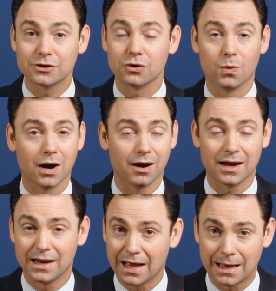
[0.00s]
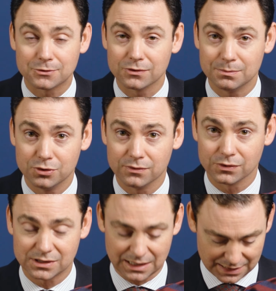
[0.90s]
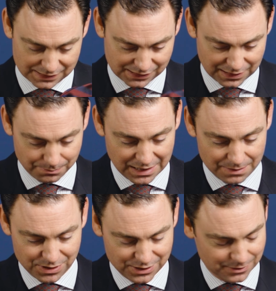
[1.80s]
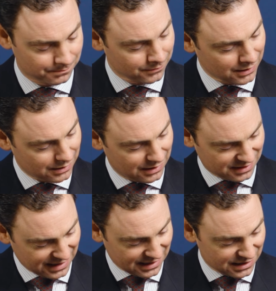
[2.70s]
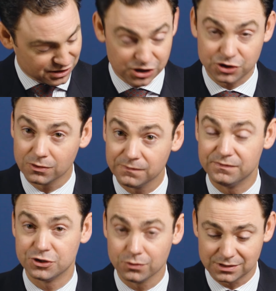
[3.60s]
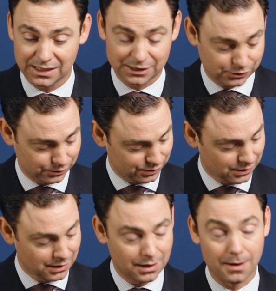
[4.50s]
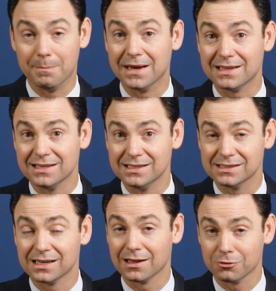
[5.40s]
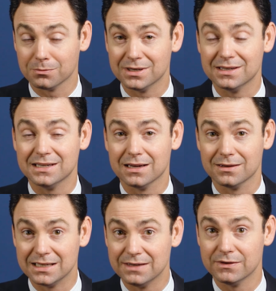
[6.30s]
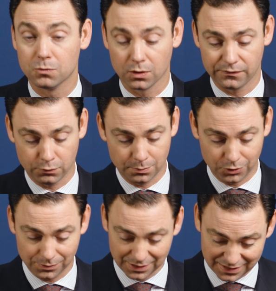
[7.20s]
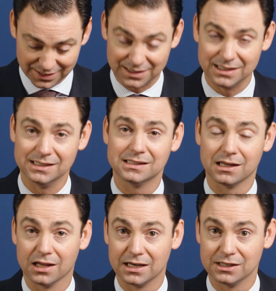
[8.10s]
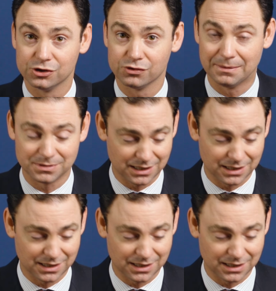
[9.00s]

to wear and absolutely beautiful ties. And in my opinion, uh, that additional visual textures and make these a little bit even more formal than these London striped